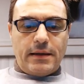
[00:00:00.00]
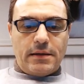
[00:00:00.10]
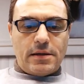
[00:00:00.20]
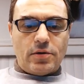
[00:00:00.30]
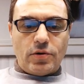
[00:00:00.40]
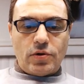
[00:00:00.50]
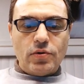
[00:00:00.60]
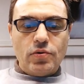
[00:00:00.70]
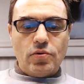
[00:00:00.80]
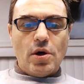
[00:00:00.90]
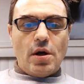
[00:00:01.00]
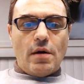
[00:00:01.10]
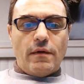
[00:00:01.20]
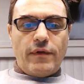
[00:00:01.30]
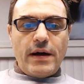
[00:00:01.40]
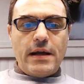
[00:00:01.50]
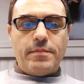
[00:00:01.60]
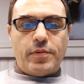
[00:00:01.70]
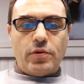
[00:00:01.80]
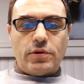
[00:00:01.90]
So two very
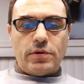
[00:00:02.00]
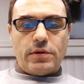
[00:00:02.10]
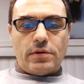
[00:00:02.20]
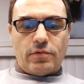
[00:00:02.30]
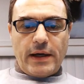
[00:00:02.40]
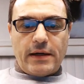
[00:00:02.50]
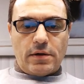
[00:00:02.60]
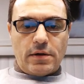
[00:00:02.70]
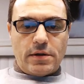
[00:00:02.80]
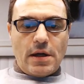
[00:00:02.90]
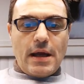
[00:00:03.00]
important records.